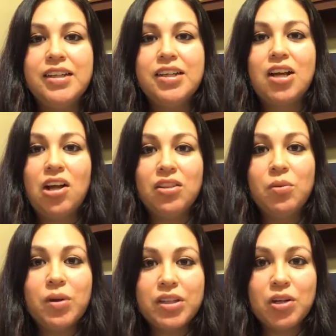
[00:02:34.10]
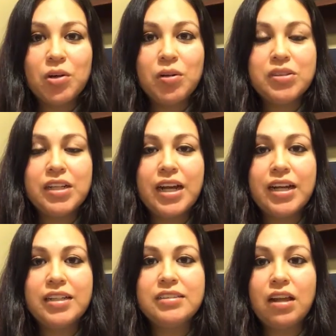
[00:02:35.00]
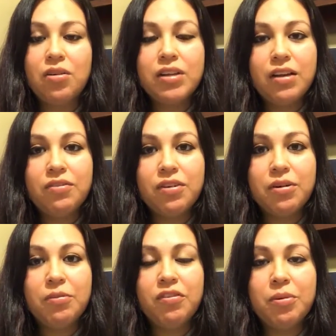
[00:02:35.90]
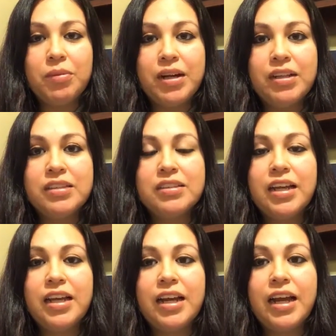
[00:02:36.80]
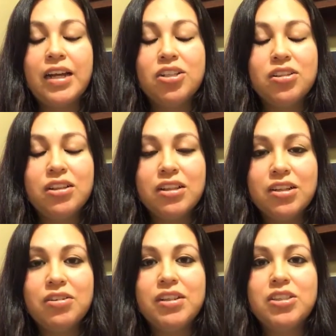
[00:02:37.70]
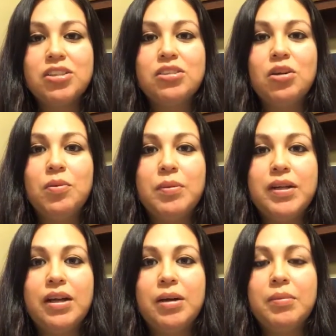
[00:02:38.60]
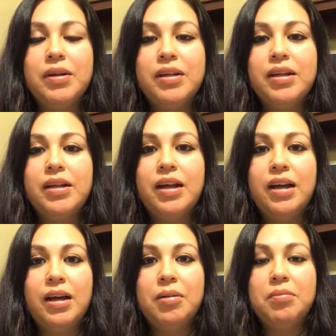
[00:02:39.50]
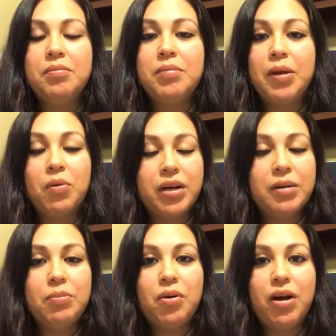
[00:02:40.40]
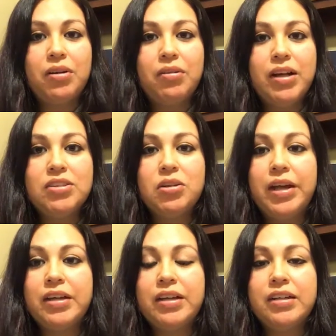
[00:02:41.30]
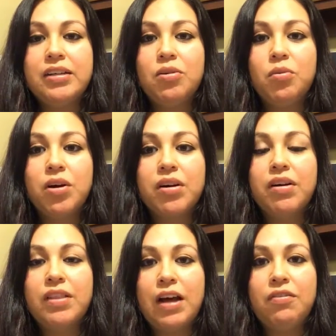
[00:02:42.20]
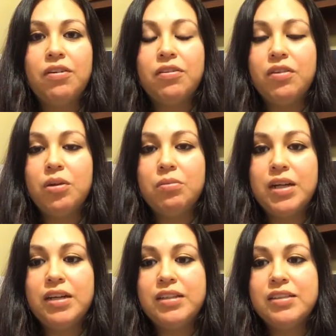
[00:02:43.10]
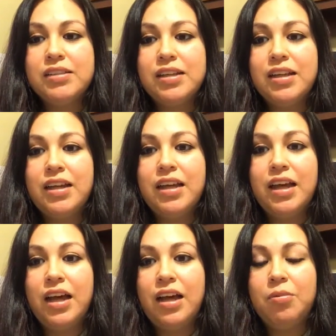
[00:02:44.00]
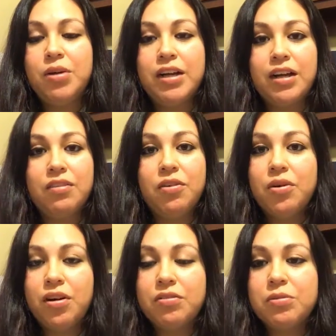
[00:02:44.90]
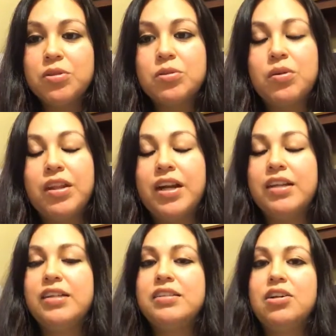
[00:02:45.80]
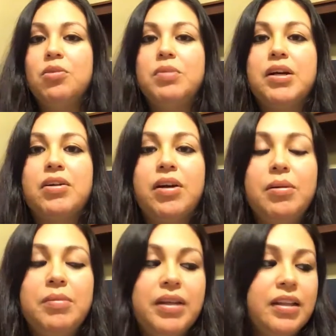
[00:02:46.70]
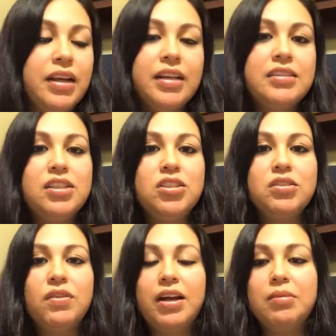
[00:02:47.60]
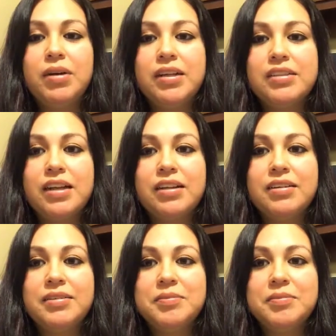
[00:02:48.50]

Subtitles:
gotten the 1-year-old to kind of settle down for a few minutes, and I had literally just opened up my work in progress so I could work on that for a few minutes. When I got a phone call from the school that I needed to go pick her up. And like I said, she's fine, but it's like,